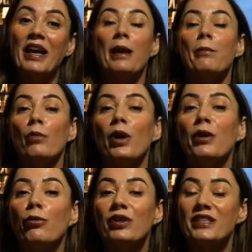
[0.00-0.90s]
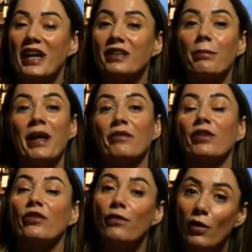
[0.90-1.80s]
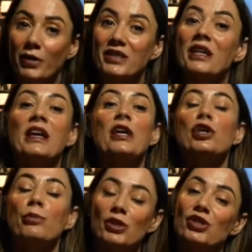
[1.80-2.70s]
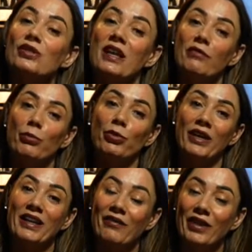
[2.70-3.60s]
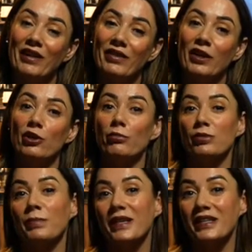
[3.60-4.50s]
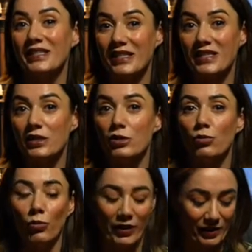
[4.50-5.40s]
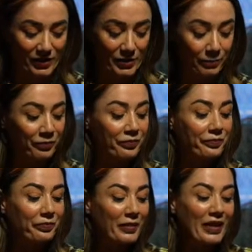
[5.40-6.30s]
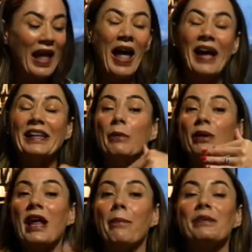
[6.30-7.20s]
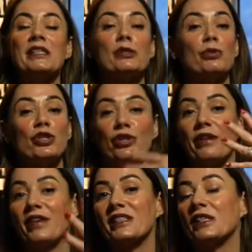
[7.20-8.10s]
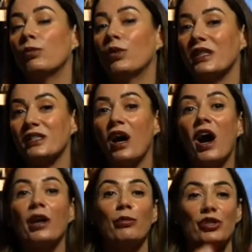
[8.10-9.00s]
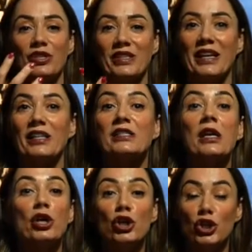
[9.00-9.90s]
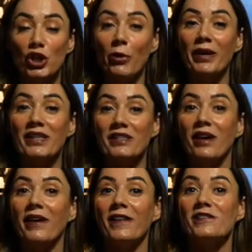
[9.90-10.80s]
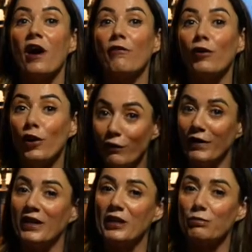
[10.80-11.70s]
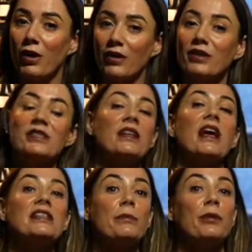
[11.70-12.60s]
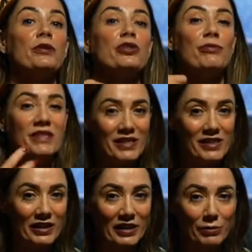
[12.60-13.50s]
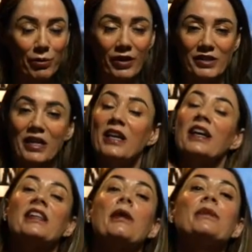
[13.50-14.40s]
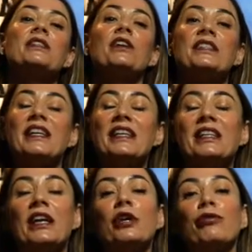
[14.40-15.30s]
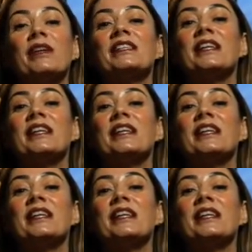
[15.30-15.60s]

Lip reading: In order to get the benefits from it, you must use it every morning and every evening, and you must be consistent with it. And then what happens is, once your ABST1 is gone and once your skin is showing signs of loving these products as opposed to resisting these products, then we start to increase the